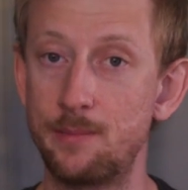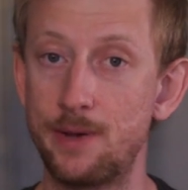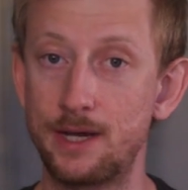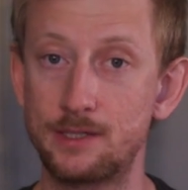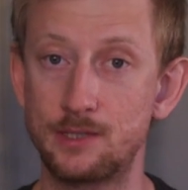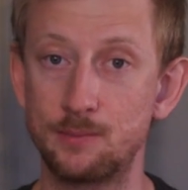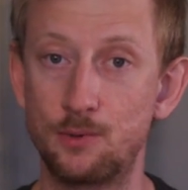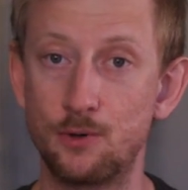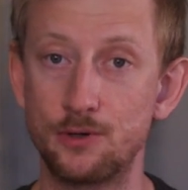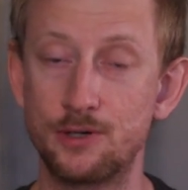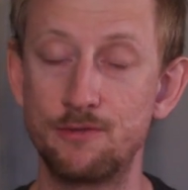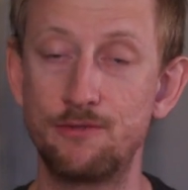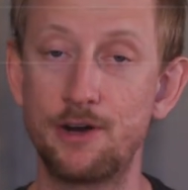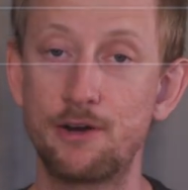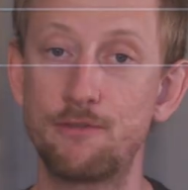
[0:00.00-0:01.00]
Emax support
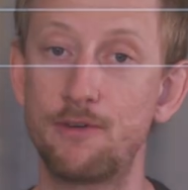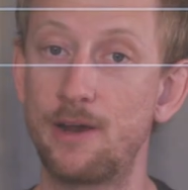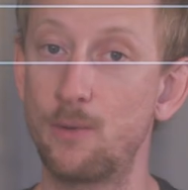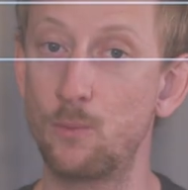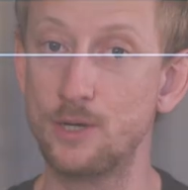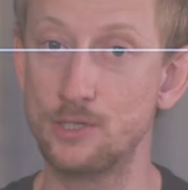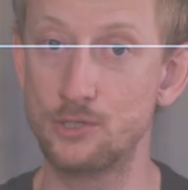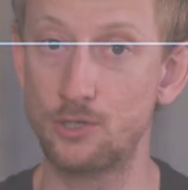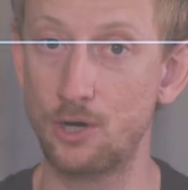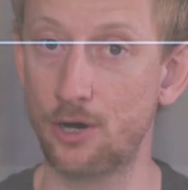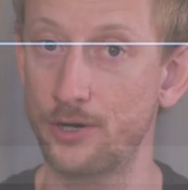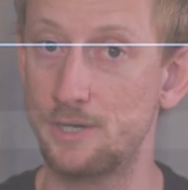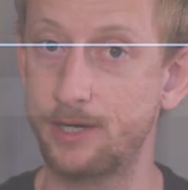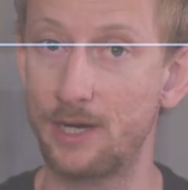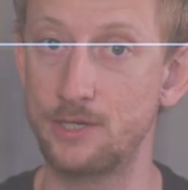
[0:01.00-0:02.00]
to verify which
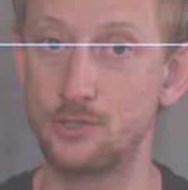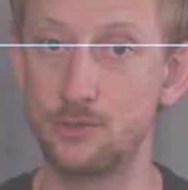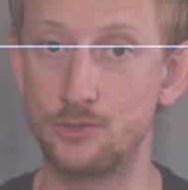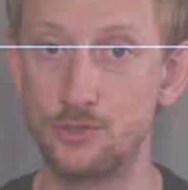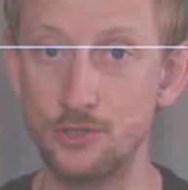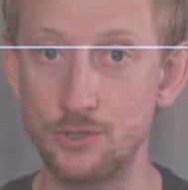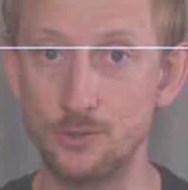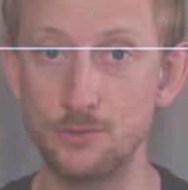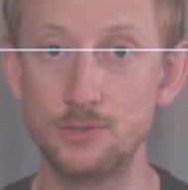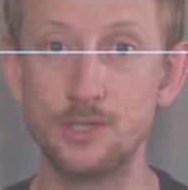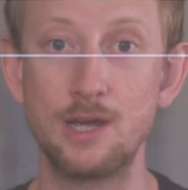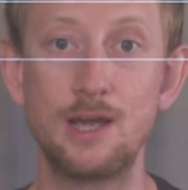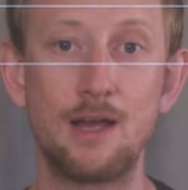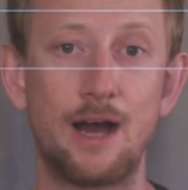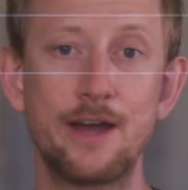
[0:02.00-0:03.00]
target I should
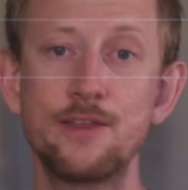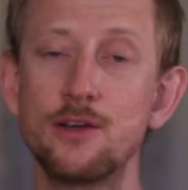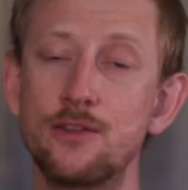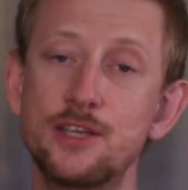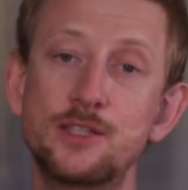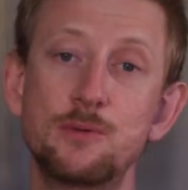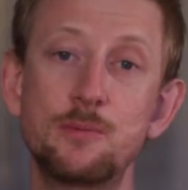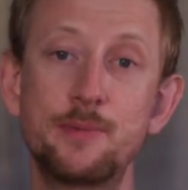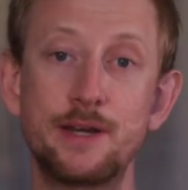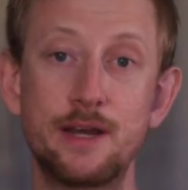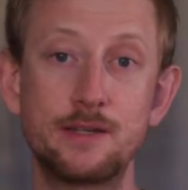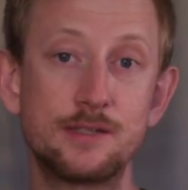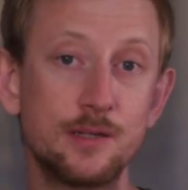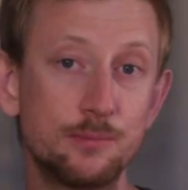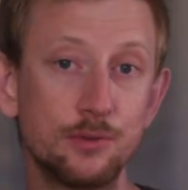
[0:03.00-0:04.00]
choose, I thought this would
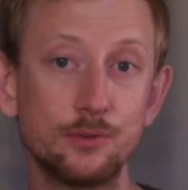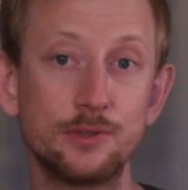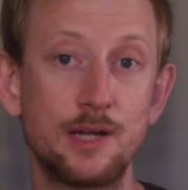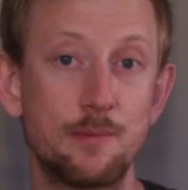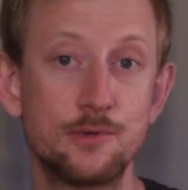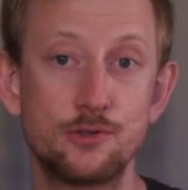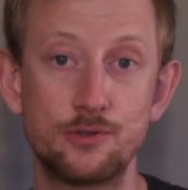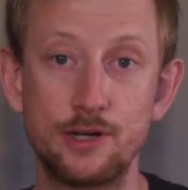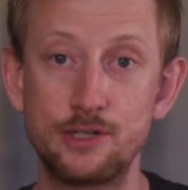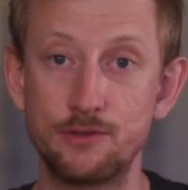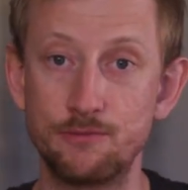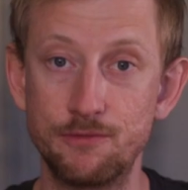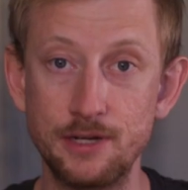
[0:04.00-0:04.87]
be a simple demonstration